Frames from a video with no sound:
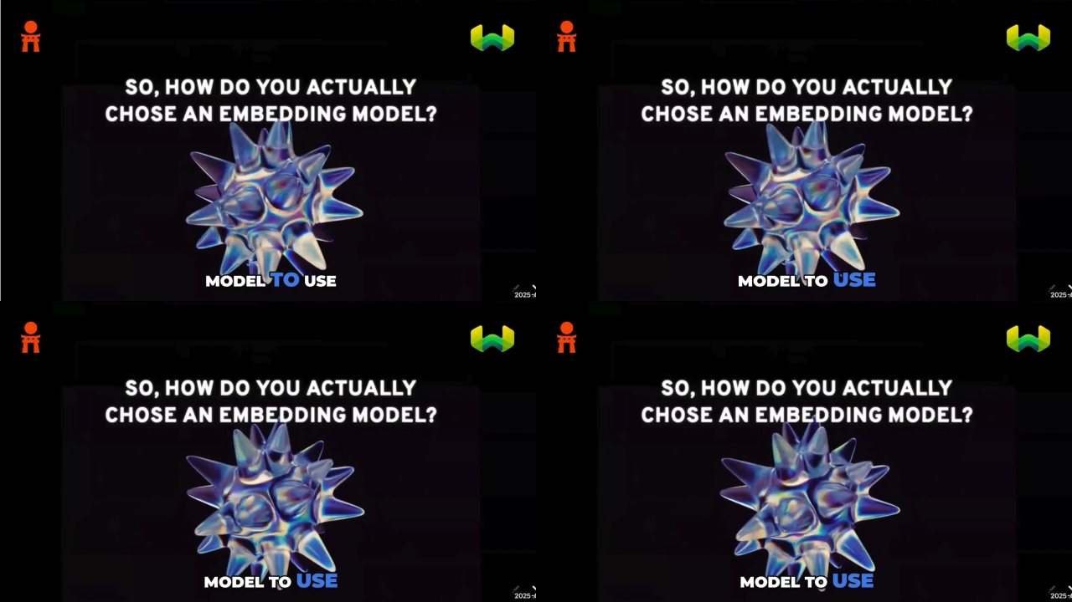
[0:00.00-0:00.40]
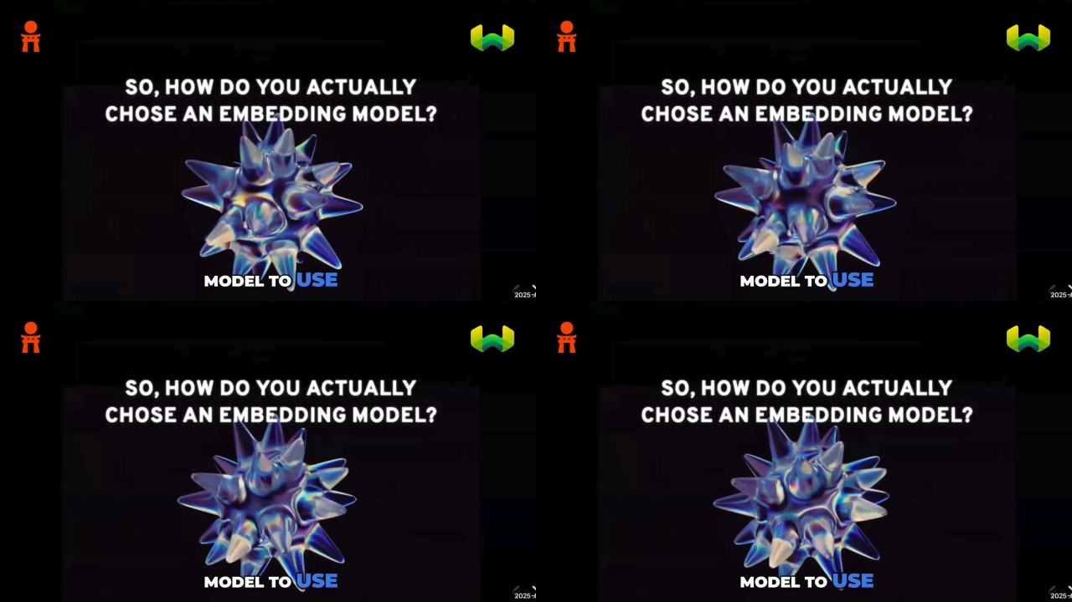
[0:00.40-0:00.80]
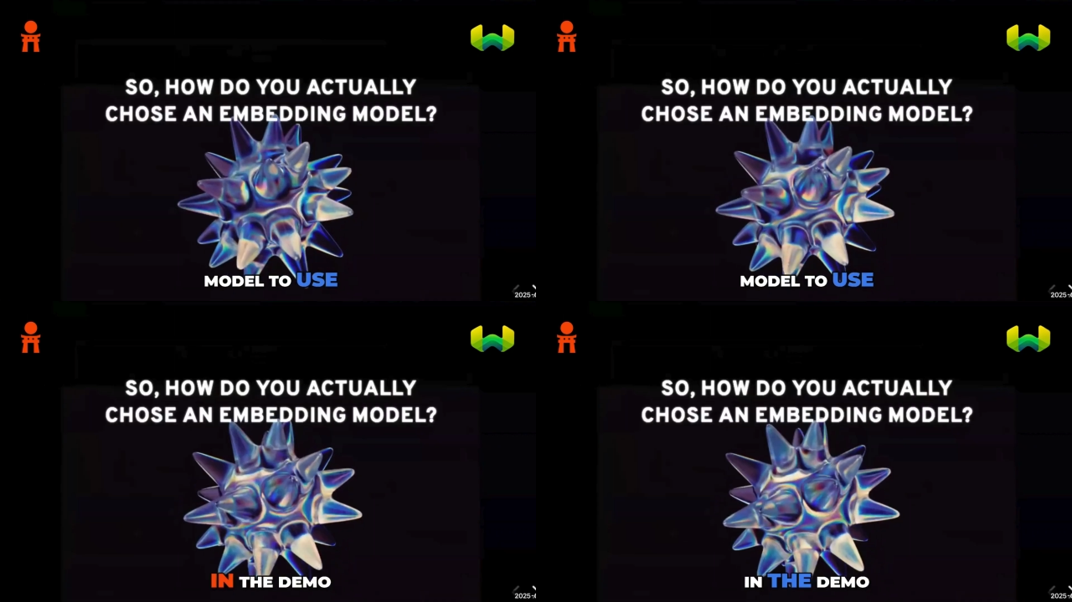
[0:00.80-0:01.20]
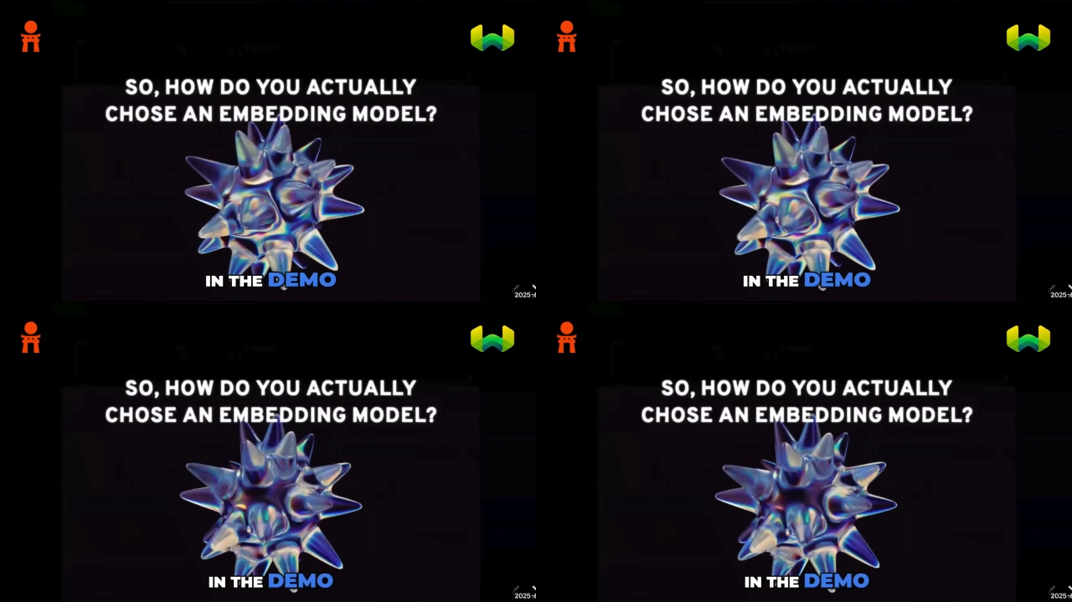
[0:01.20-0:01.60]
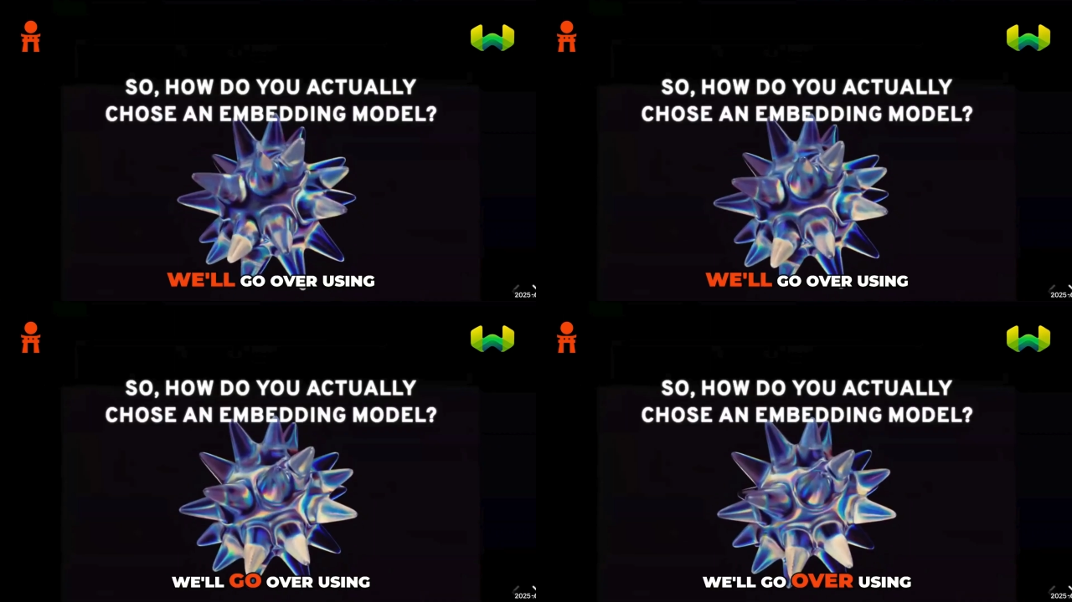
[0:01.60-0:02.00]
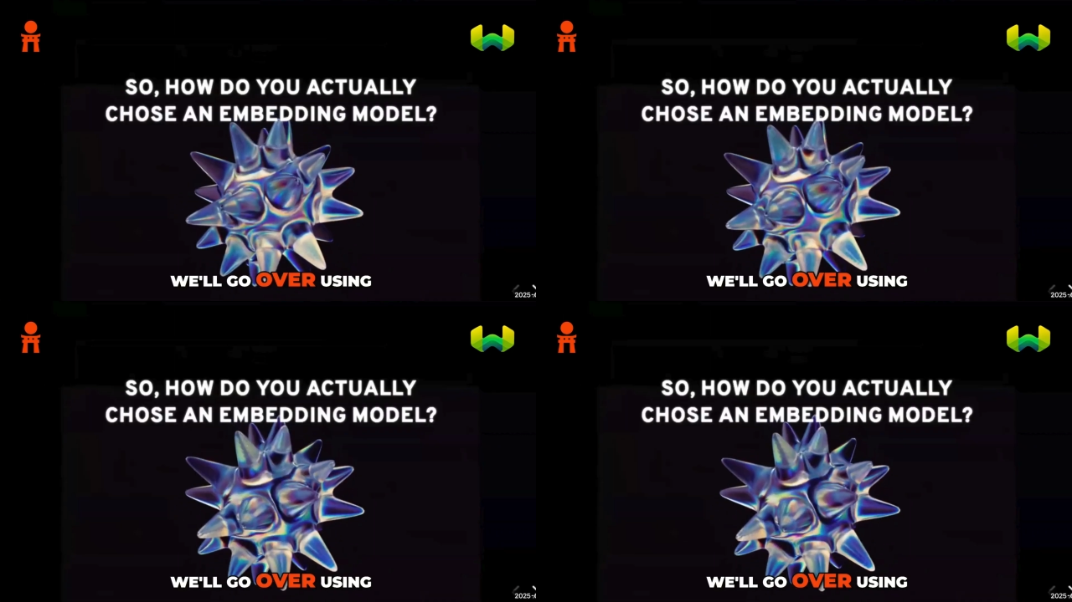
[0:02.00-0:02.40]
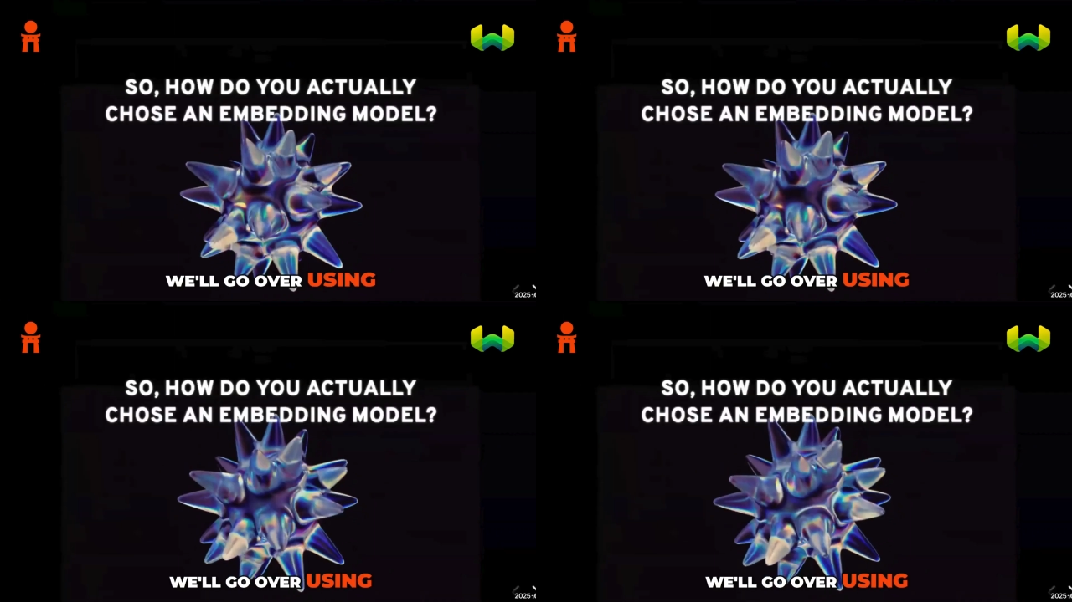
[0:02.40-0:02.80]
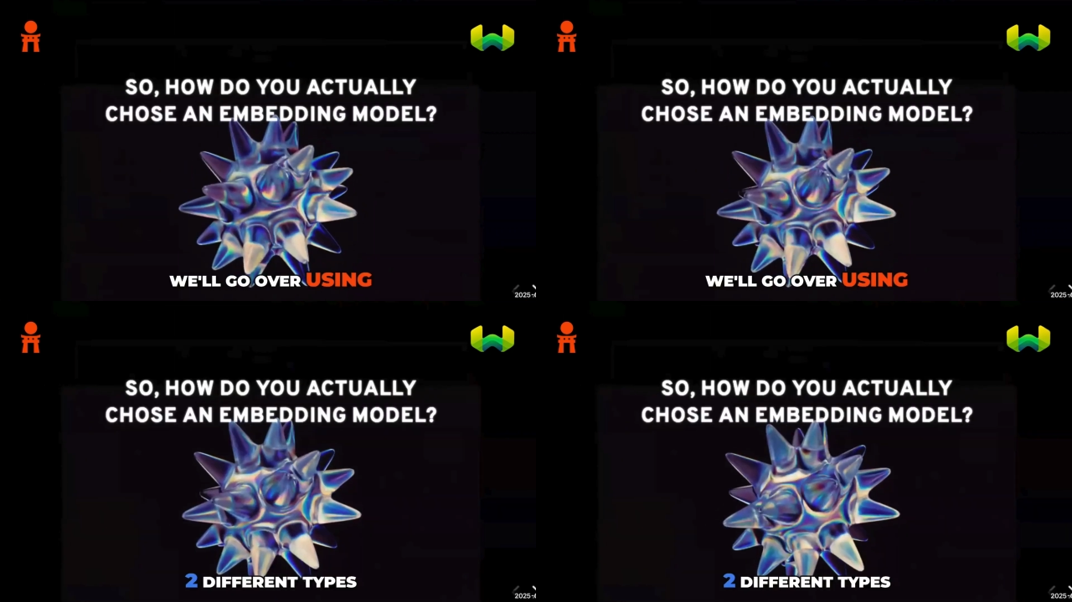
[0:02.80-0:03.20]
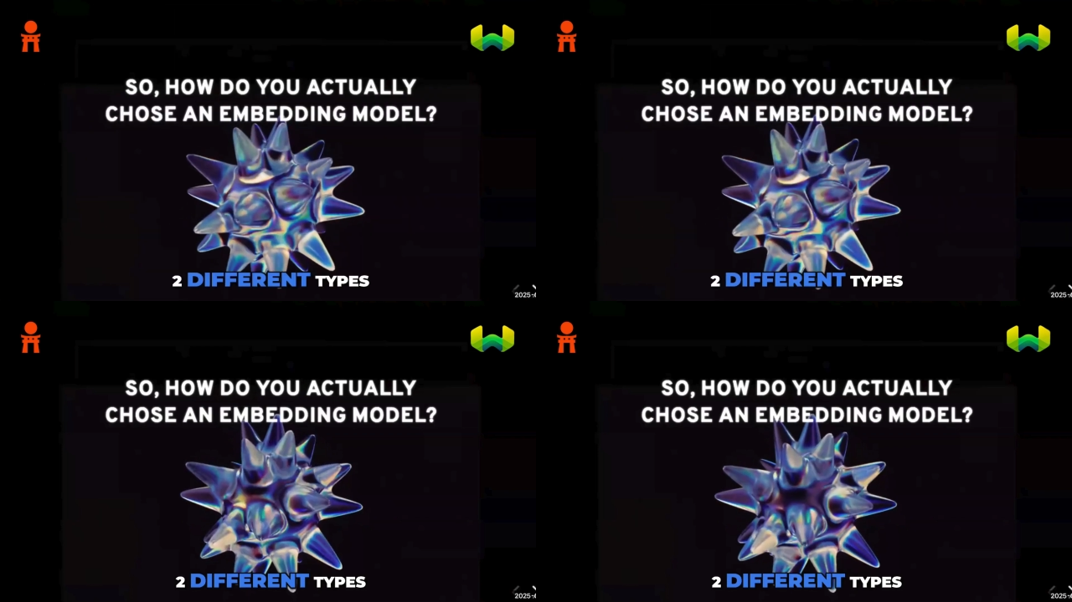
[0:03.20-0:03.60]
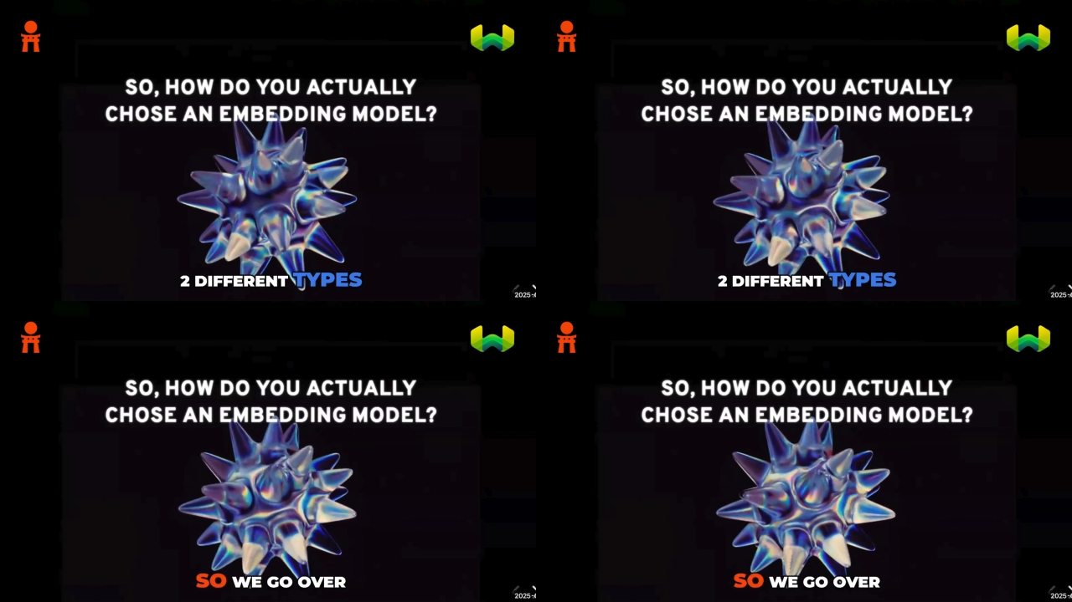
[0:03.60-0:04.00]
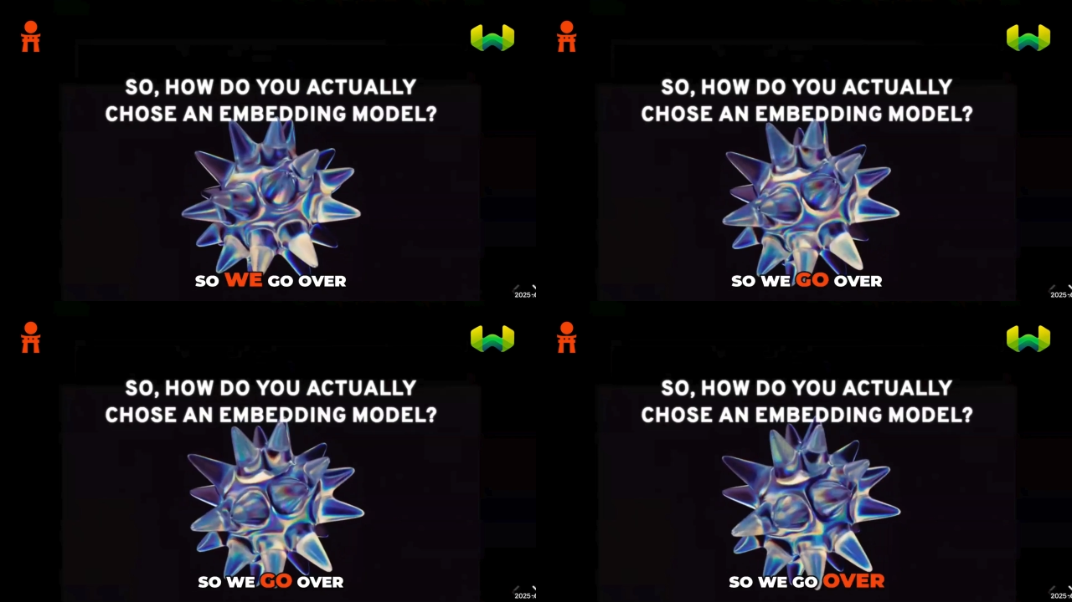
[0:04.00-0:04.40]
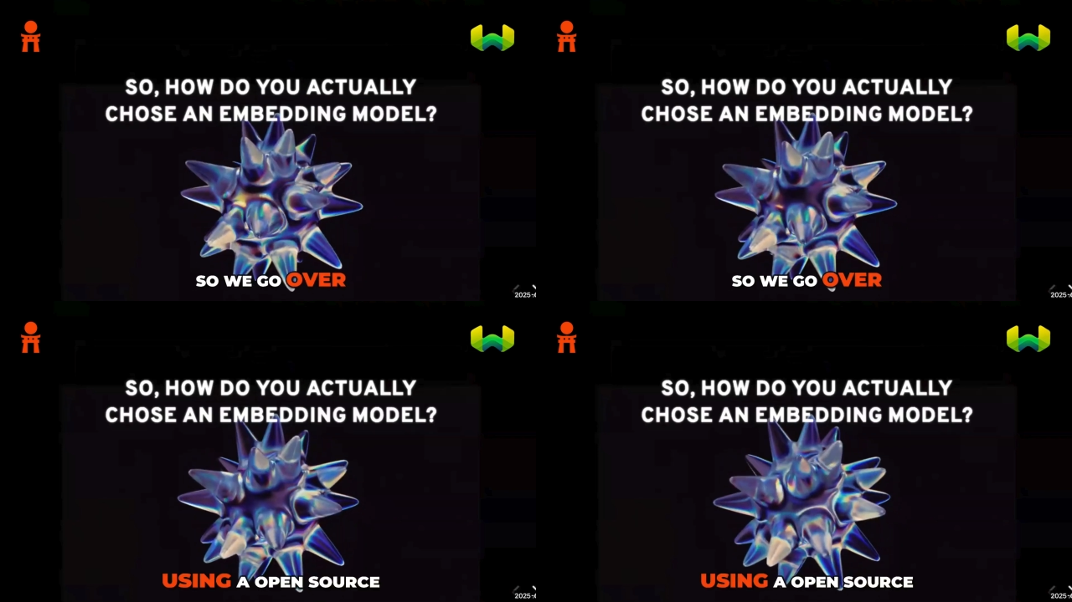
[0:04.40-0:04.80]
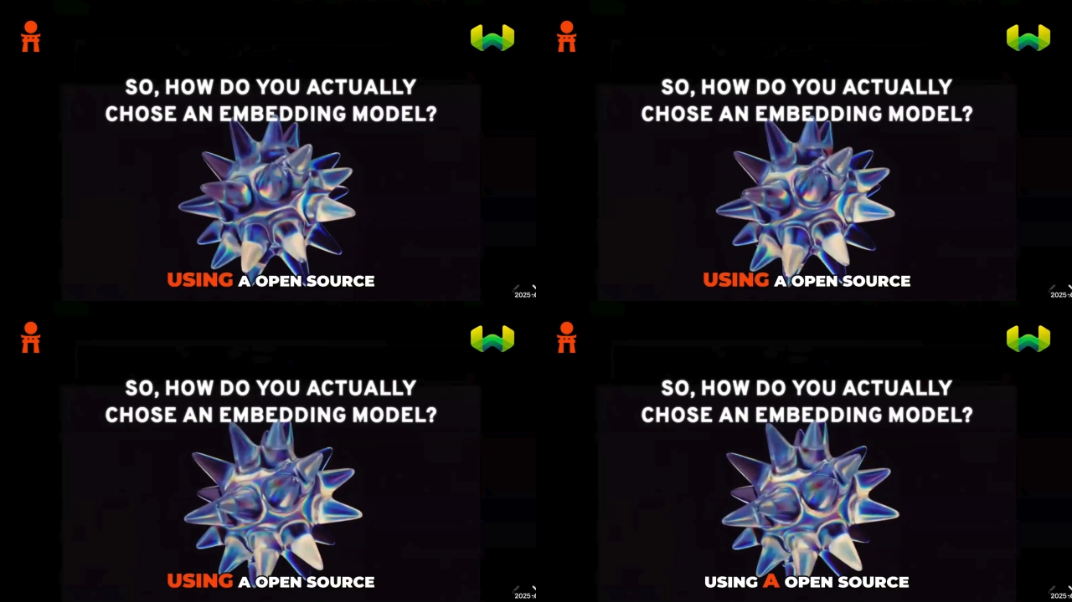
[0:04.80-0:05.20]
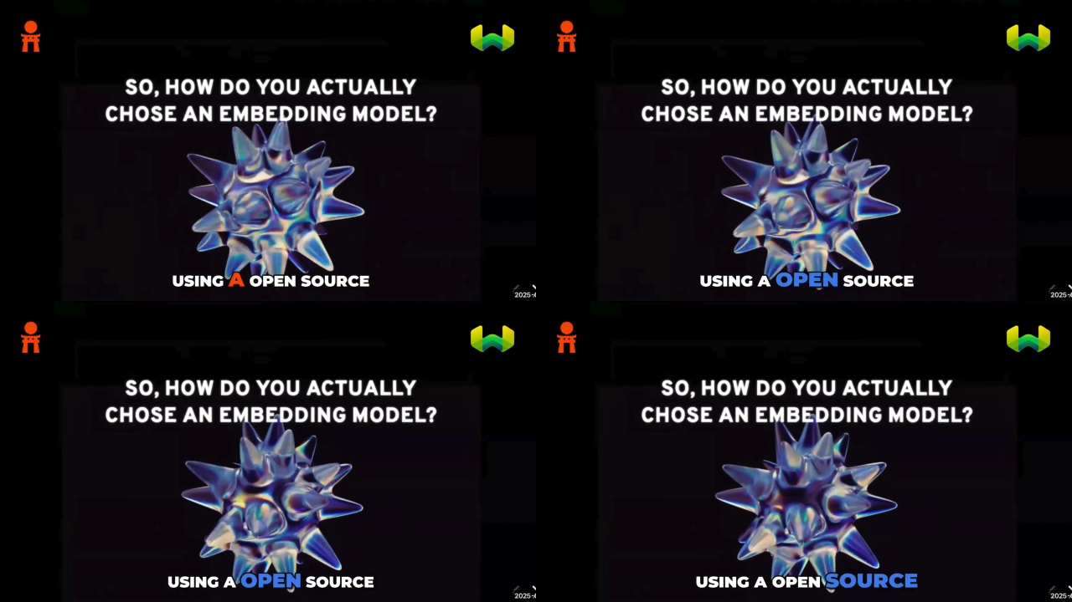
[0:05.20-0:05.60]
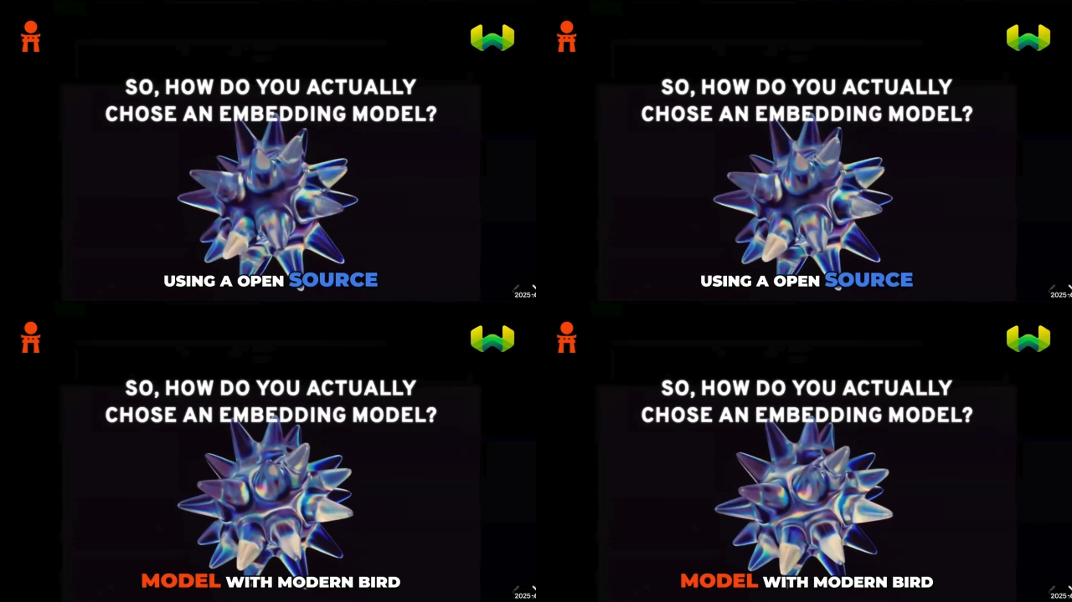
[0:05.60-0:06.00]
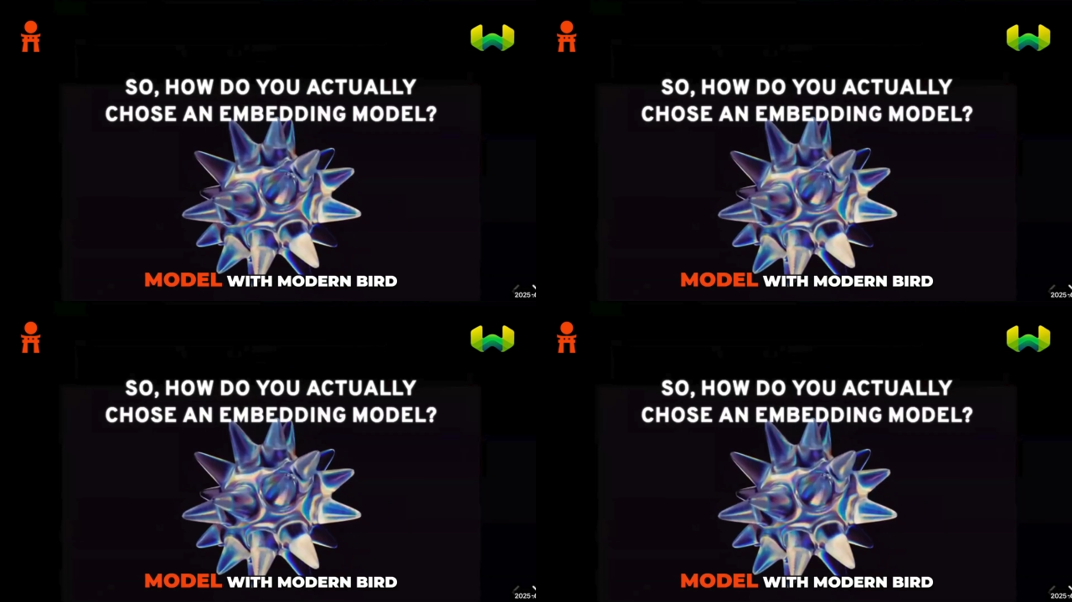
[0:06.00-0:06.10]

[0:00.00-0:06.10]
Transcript: [unreadable: no face in view]